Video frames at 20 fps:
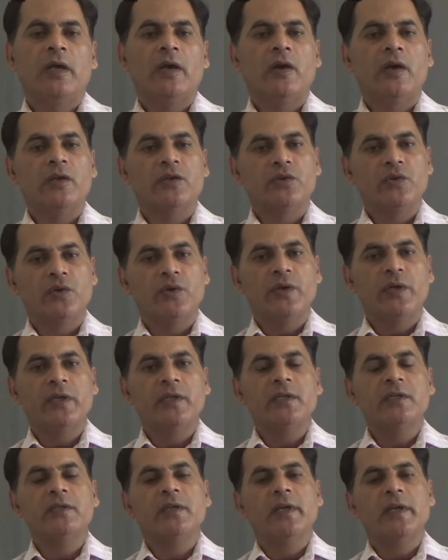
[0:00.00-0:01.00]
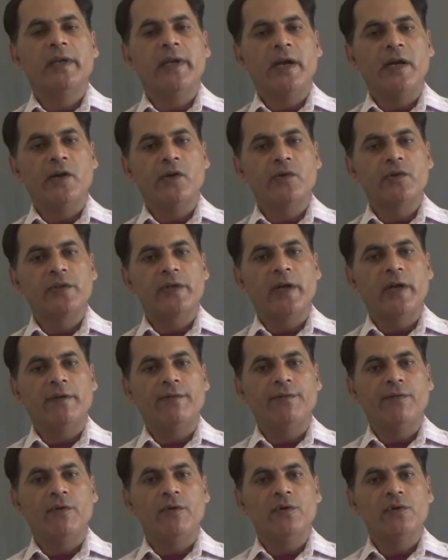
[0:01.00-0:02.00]
So it is
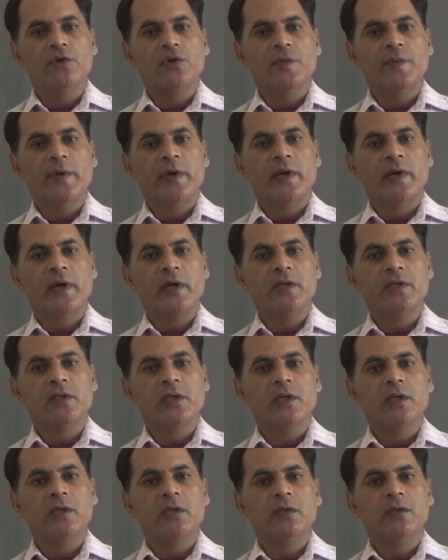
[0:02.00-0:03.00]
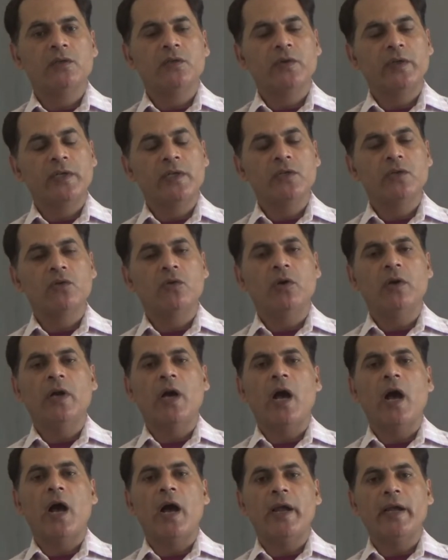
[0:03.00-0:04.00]
electrostatic force of attraction, so it is
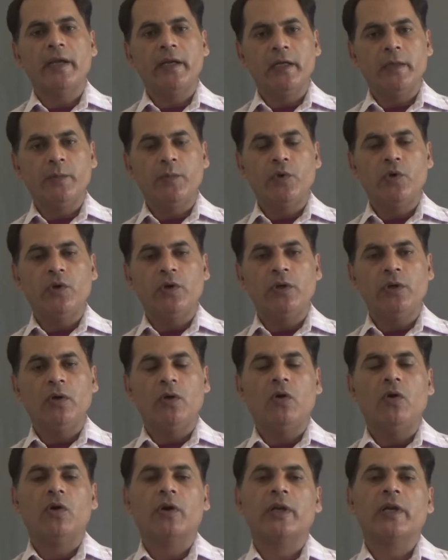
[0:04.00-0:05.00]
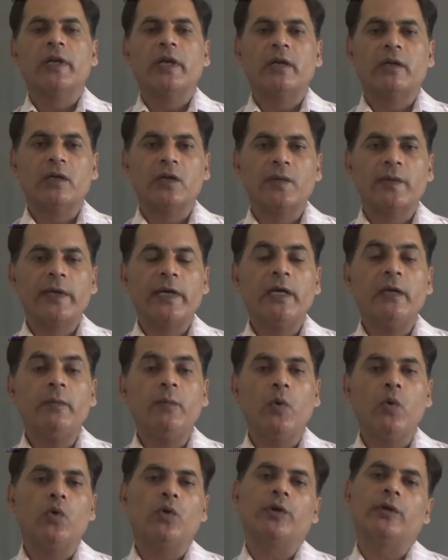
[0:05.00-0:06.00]
called ionic bond or electrovalent
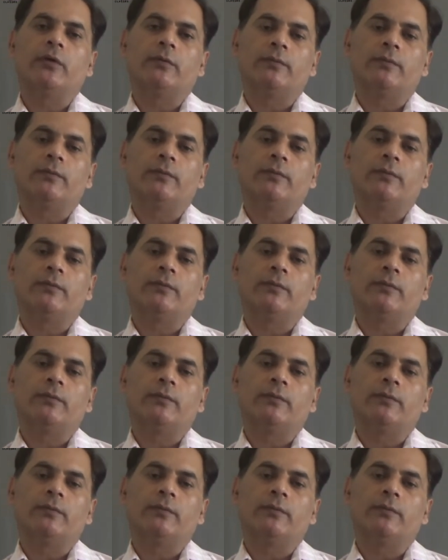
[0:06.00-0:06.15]
bond.